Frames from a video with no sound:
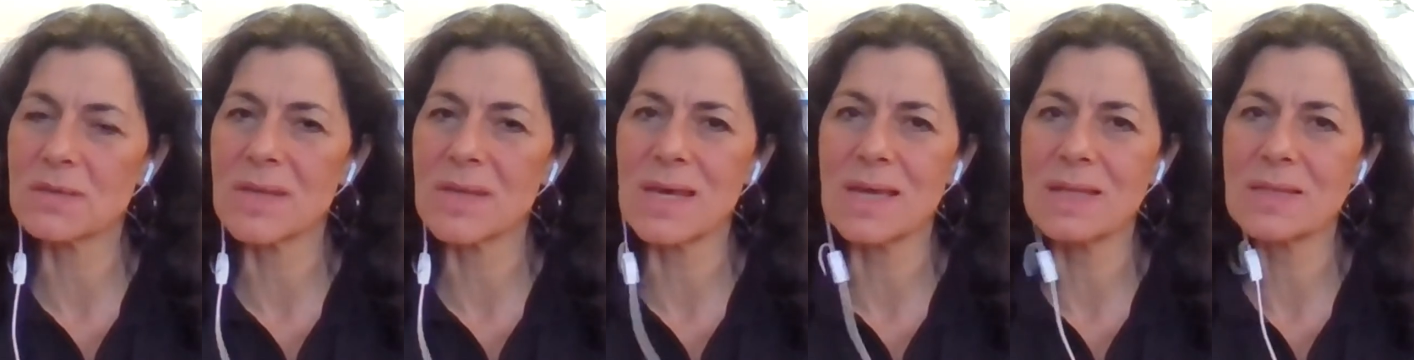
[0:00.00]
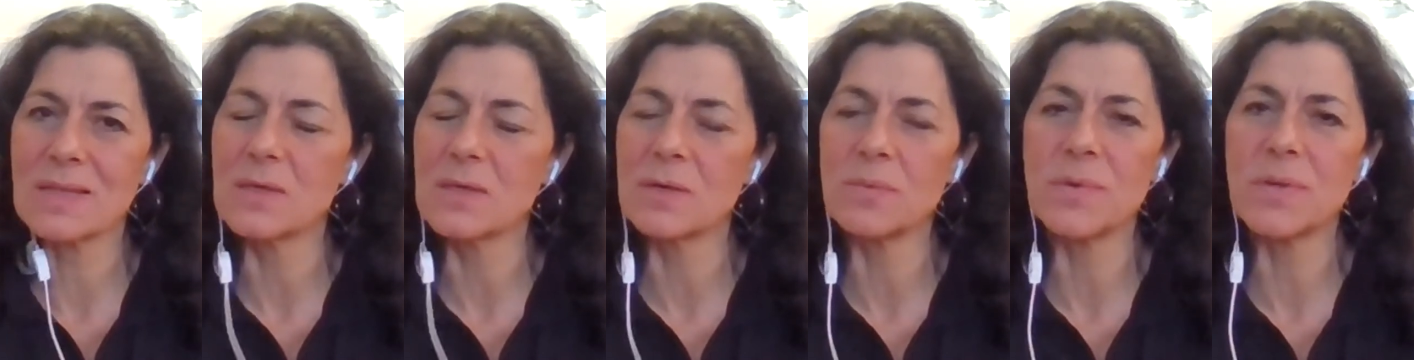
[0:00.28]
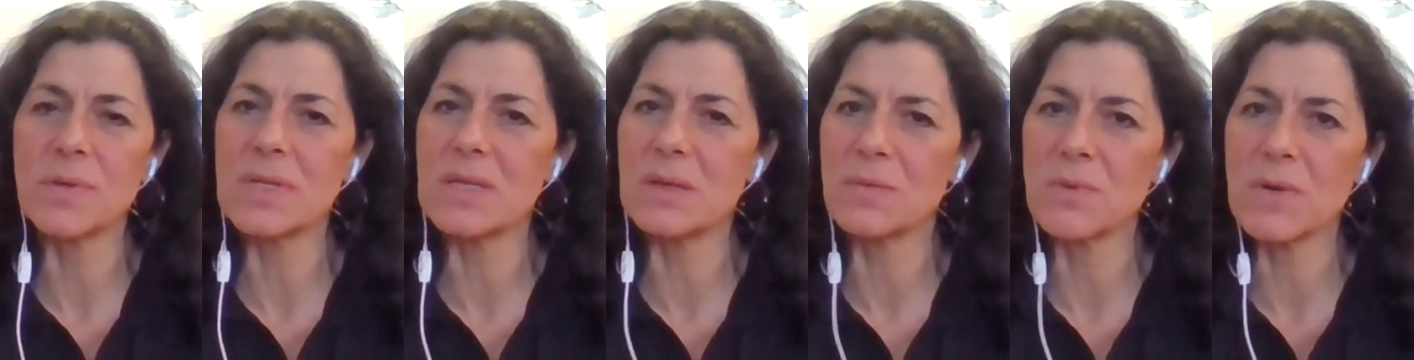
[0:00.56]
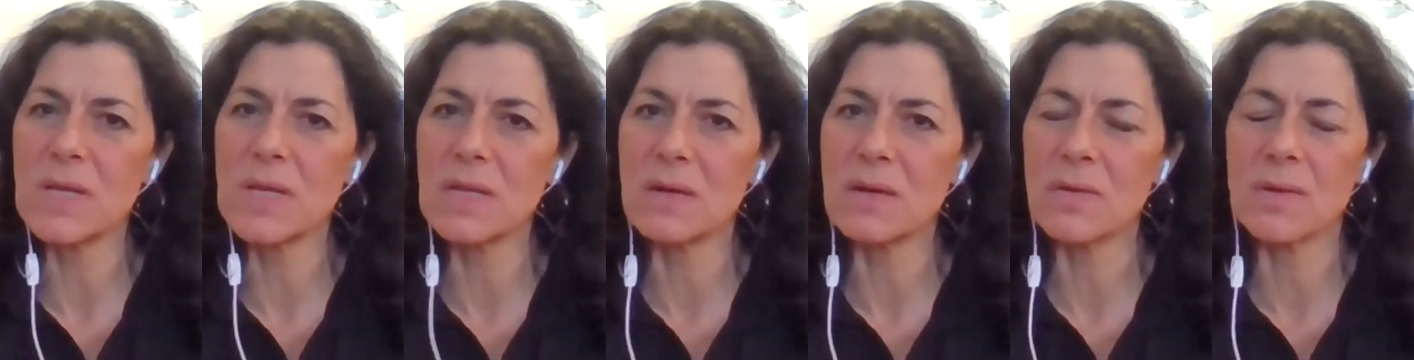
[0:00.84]
so that nobody
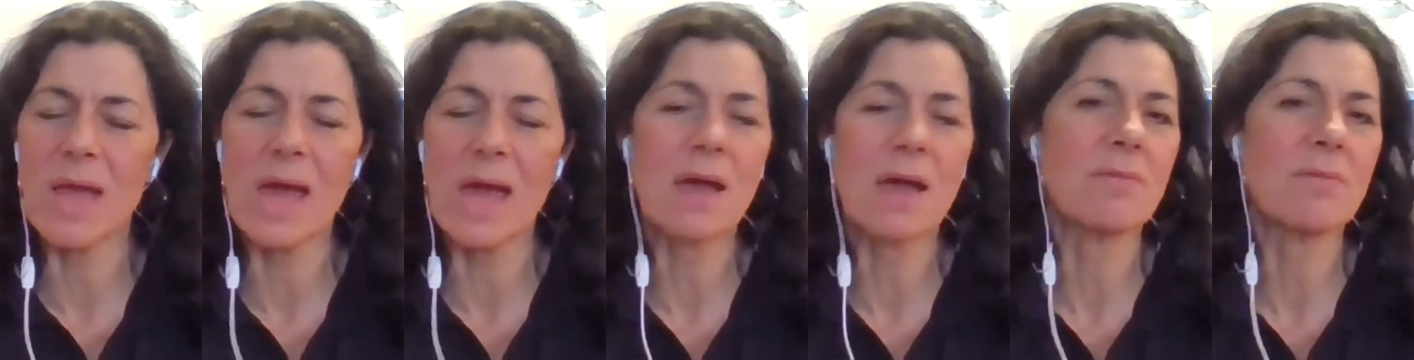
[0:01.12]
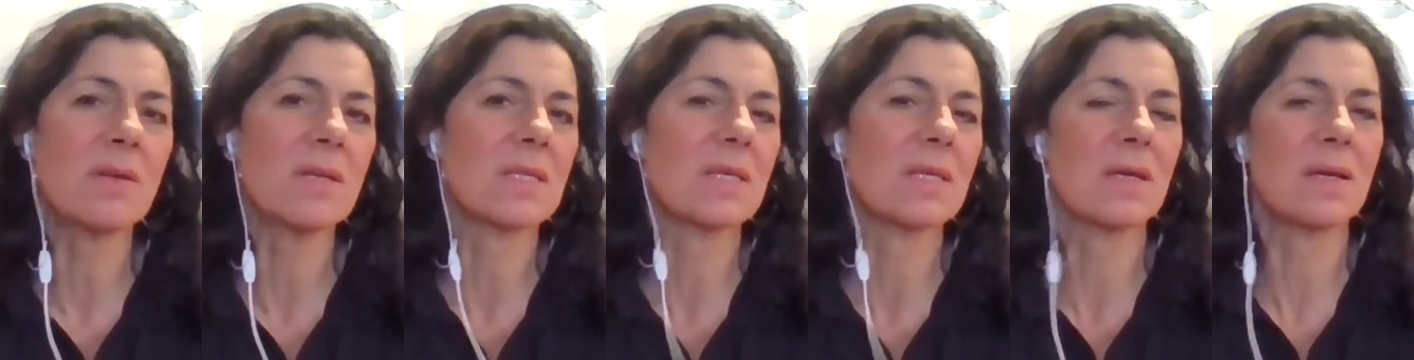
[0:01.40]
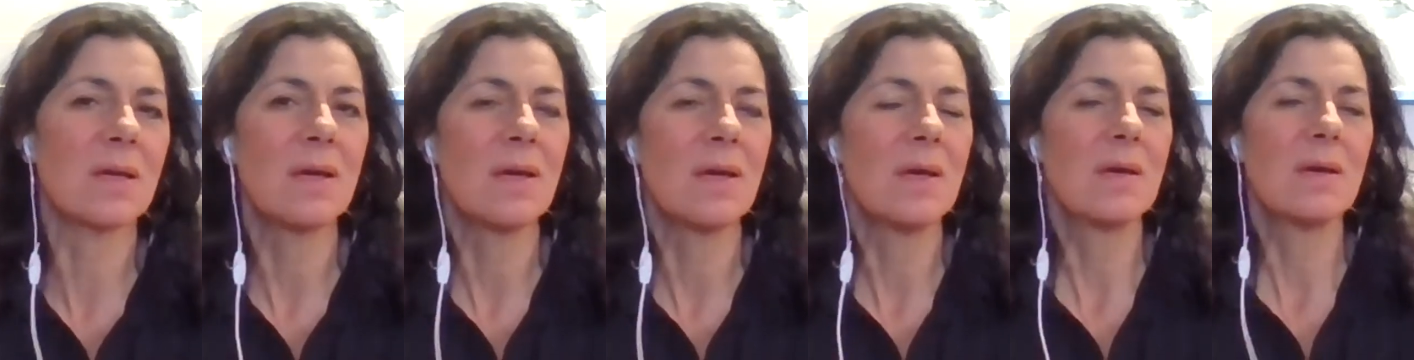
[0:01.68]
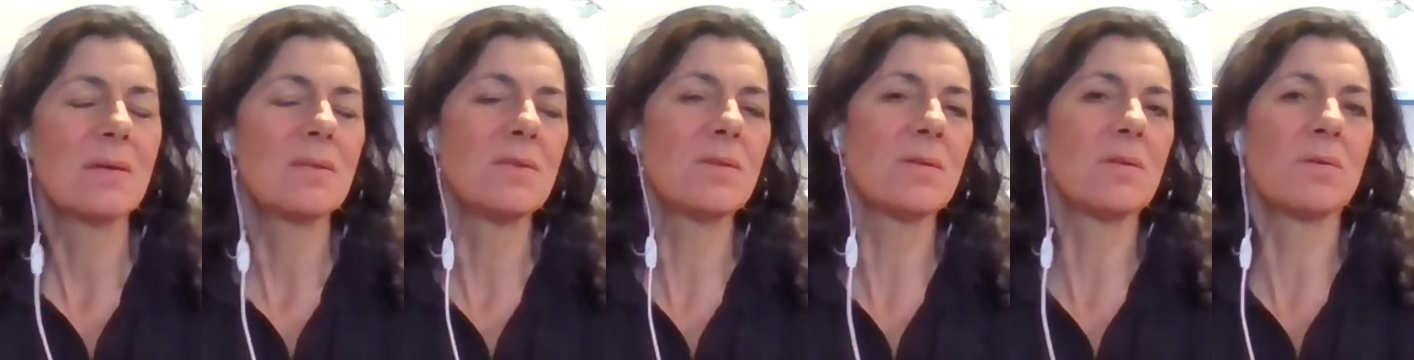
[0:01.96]
really knows everything.
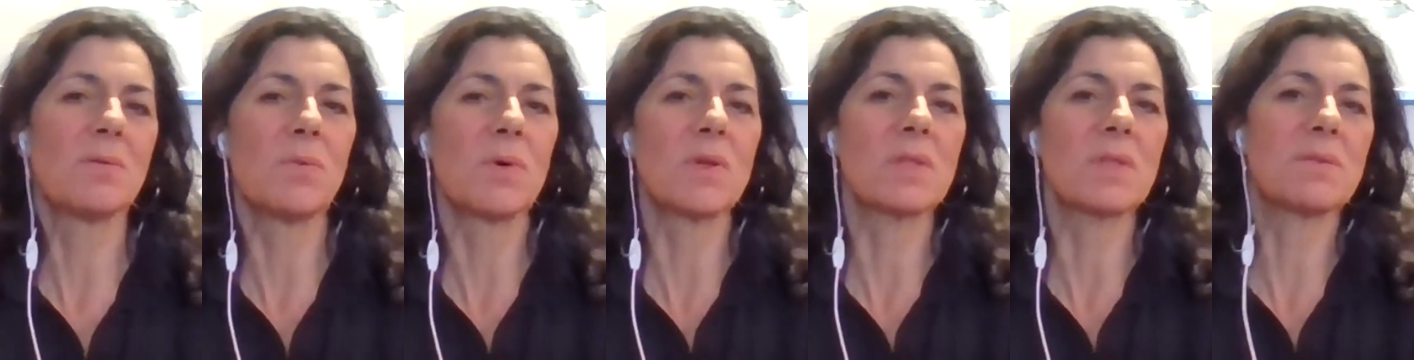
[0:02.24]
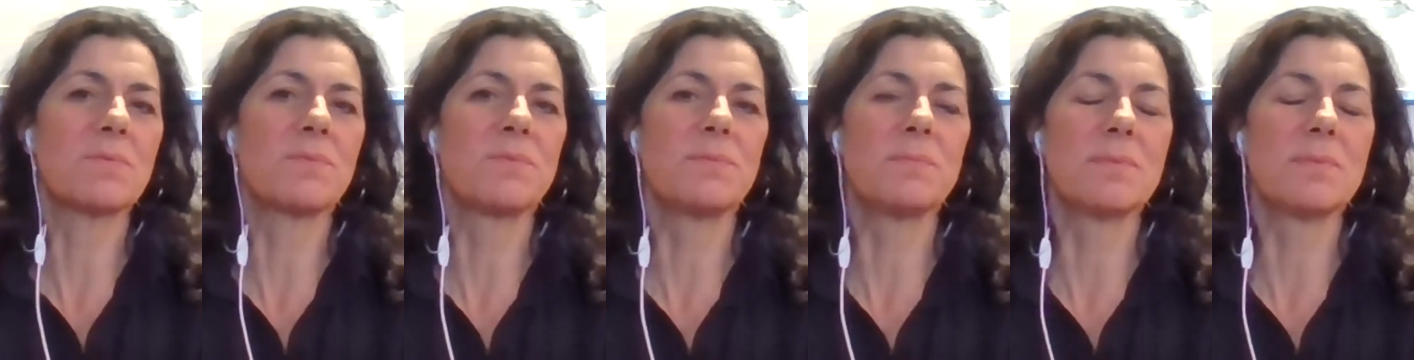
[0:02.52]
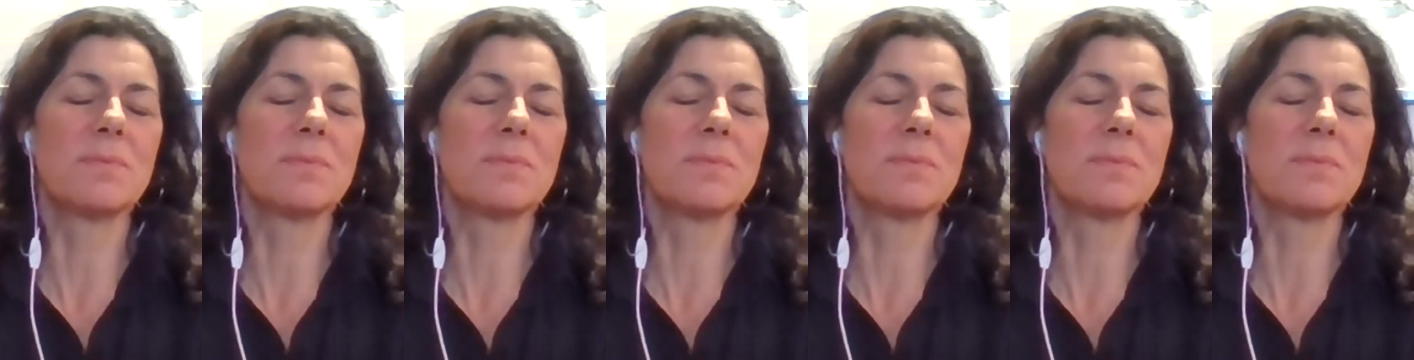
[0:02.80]
You know, what